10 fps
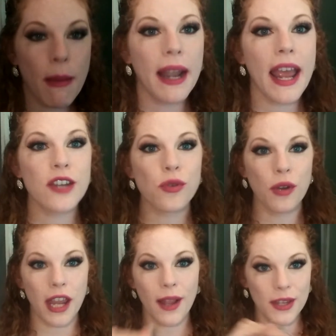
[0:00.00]
My
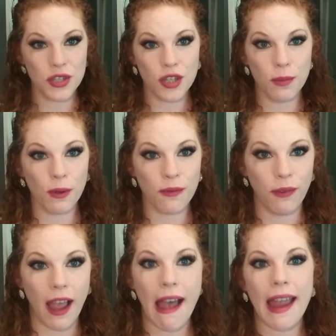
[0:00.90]
natural nail is super
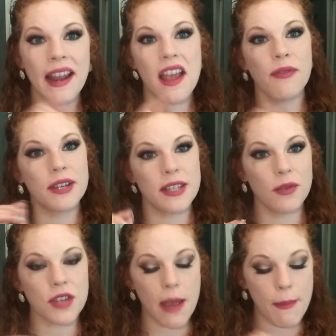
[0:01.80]
flat, and every
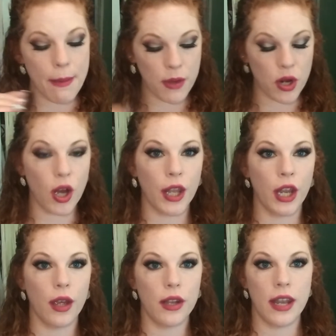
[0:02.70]
single time I put on
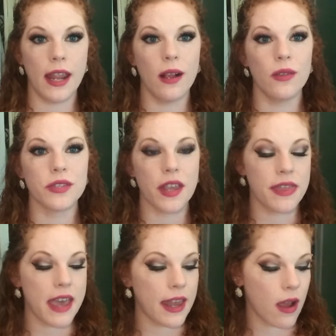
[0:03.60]
nails
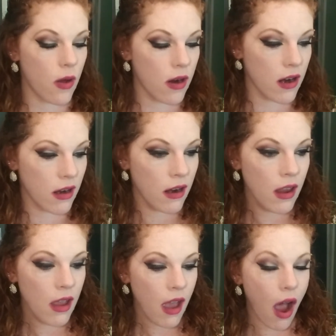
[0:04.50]
that are
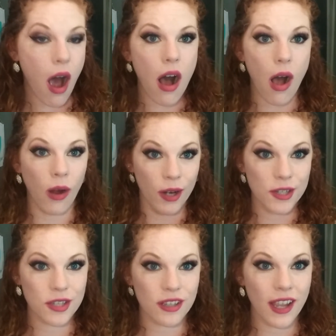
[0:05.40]

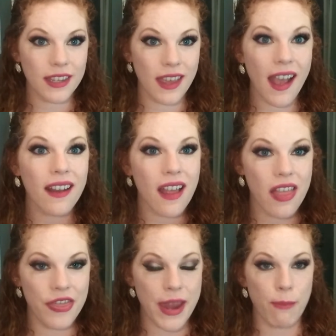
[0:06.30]
arched like that,
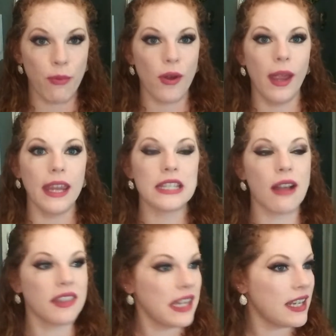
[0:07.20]
they break.
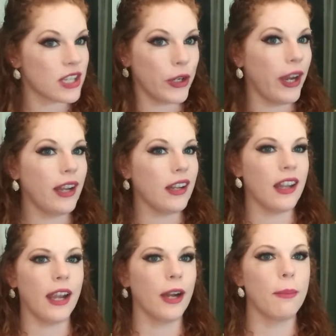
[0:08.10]
So I think it's creating
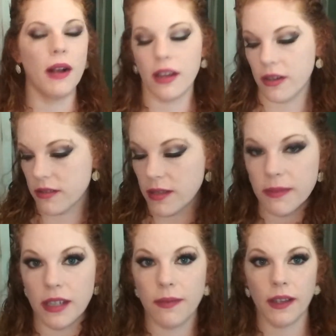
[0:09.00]
an air pocket or
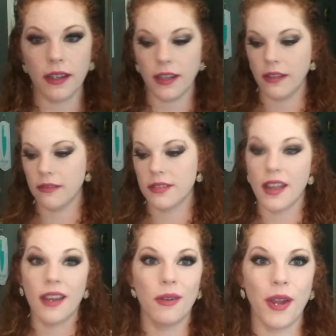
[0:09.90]
something funky.
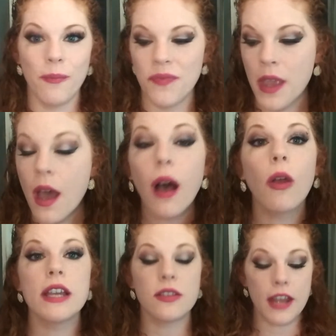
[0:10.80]
I don't know.
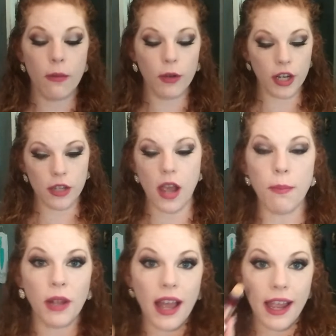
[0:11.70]
Okay, so now we're going to
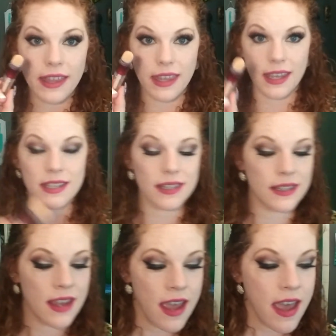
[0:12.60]
apply this,